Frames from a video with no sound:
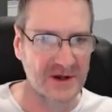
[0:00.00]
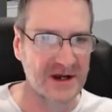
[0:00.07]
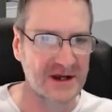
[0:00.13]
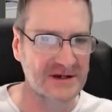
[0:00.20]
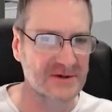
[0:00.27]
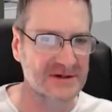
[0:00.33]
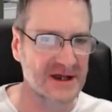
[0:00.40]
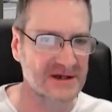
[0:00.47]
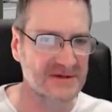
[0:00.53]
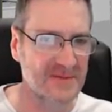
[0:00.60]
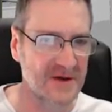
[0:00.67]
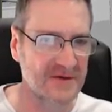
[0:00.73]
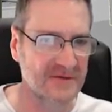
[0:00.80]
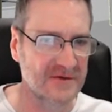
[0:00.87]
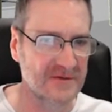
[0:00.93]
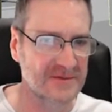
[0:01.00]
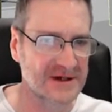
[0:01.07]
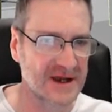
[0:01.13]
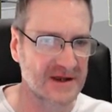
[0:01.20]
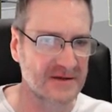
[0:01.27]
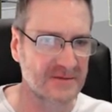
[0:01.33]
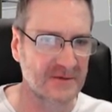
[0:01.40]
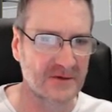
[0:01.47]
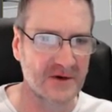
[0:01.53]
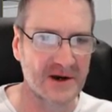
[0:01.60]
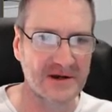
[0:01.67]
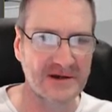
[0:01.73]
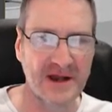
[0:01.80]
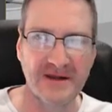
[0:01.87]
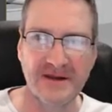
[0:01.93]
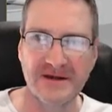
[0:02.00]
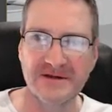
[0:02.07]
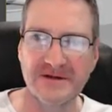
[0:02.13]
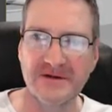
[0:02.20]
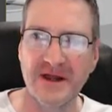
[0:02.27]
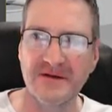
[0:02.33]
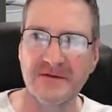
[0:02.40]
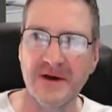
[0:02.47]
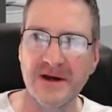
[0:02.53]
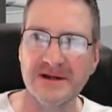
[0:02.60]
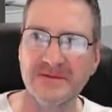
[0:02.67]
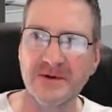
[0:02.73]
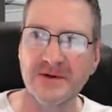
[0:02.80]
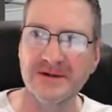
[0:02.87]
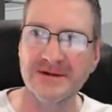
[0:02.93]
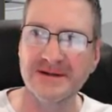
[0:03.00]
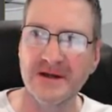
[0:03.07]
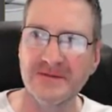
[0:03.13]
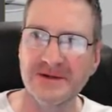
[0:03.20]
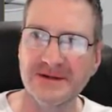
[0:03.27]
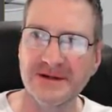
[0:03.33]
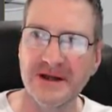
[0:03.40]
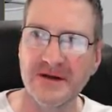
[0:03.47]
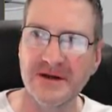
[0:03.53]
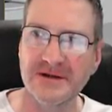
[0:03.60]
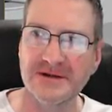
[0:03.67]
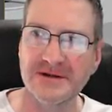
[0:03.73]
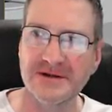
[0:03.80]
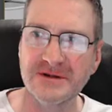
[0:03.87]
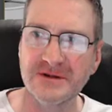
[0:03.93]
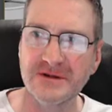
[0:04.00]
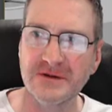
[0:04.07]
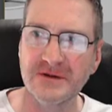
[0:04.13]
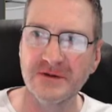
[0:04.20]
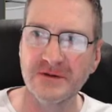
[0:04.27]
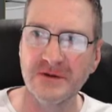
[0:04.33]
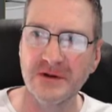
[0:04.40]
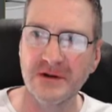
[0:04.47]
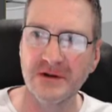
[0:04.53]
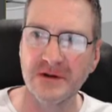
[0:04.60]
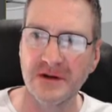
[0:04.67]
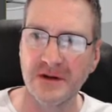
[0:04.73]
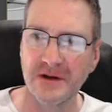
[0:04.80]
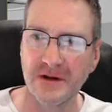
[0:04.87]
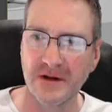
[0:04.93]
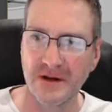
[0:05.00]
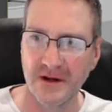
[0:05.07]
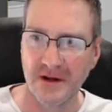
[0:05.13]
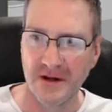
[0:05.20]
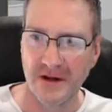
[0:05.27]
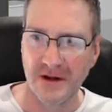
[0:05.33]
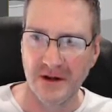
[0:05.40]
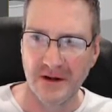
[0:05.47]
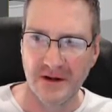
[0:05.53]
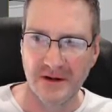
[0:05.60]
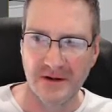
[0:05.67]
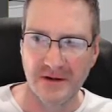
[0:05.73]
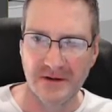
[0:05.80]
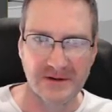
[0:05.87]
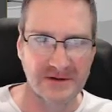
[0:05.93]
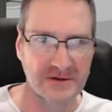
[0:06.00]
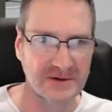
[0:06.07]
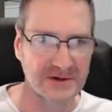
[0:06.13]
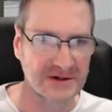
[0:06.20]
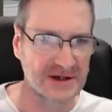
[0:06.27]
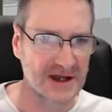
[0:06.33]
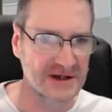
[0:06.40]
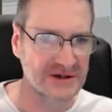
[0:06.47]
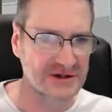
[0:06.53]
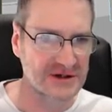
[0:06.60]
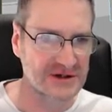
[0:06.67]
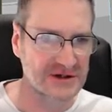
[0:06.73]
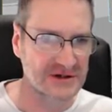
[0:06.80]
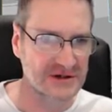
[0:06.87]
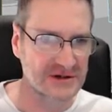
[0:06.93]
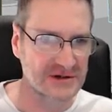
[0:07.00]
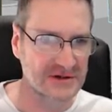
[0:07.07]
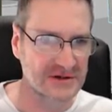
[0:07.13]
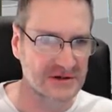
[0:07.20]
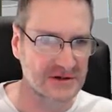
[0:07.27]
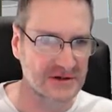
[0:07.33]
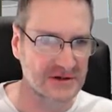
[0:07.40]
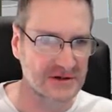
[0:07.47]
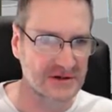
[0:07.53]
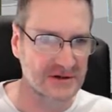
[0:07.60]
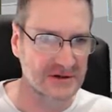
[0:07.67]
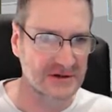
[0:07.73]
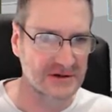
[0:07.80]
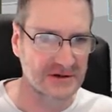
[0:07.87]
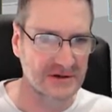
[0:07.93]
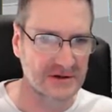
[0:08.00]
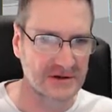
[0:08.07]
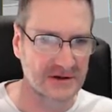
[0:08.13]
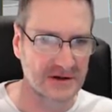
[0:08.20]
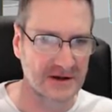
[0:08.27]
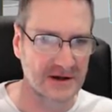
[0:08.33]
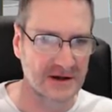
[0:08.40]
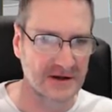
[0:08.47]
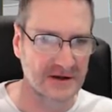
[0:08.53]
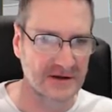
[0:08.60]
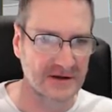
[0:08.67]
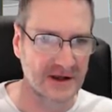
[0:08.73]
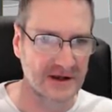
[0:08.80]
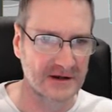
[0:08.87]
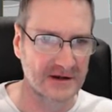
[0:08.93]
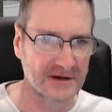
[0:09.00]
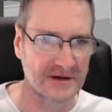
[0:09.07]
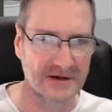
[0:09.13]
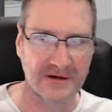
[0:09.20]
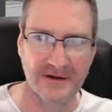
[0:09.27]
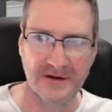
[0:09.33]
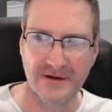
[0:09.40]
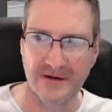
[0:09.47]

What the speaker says: But we need to attach both of them together before I and then do another export. So I'm just going to do an attach like that.